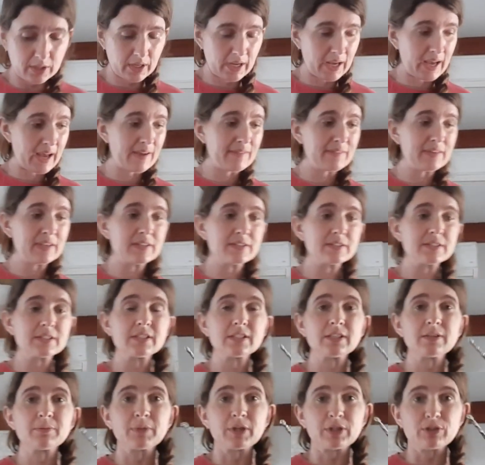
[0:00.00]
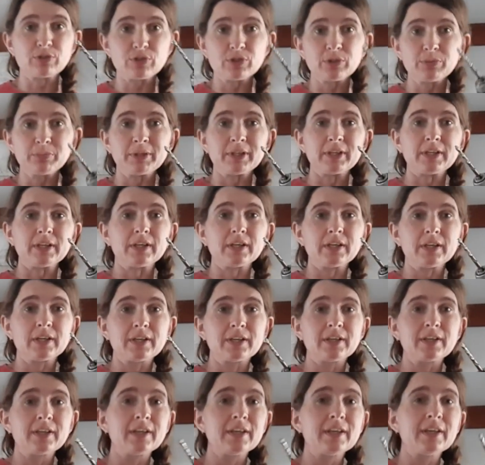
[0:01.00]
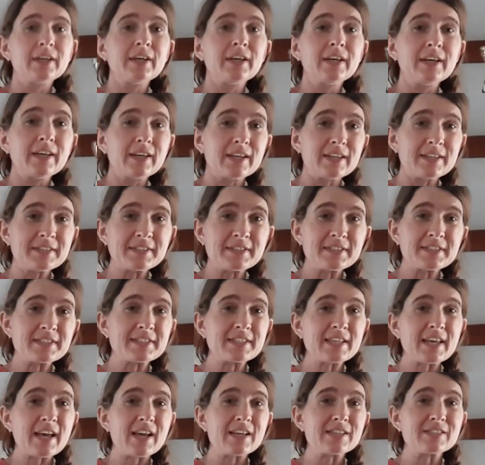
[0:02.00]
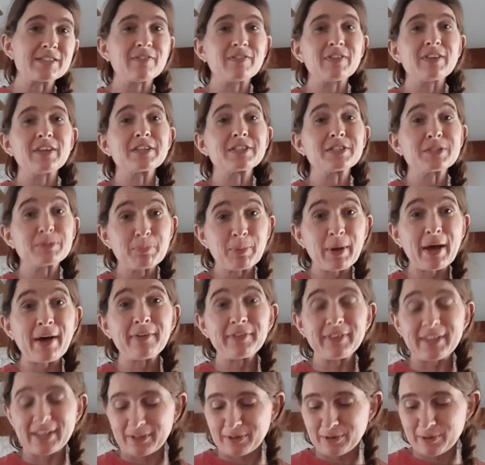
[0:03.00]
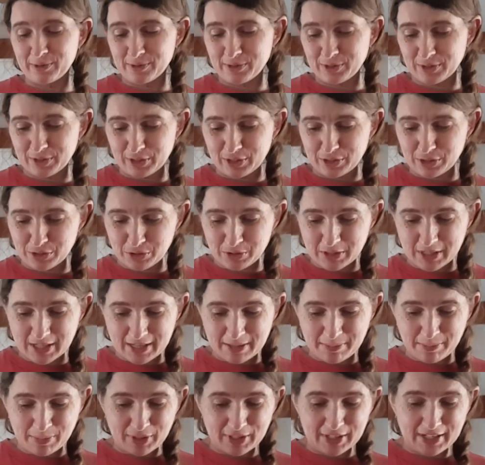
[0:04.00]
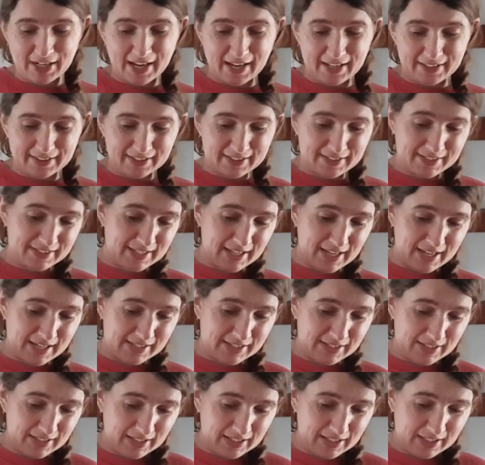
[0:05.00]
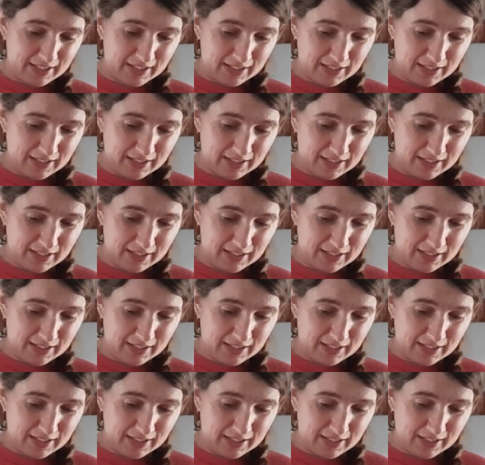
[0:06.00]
obviously my drill bit is the size of the spout that goes into the tree, but not the size of the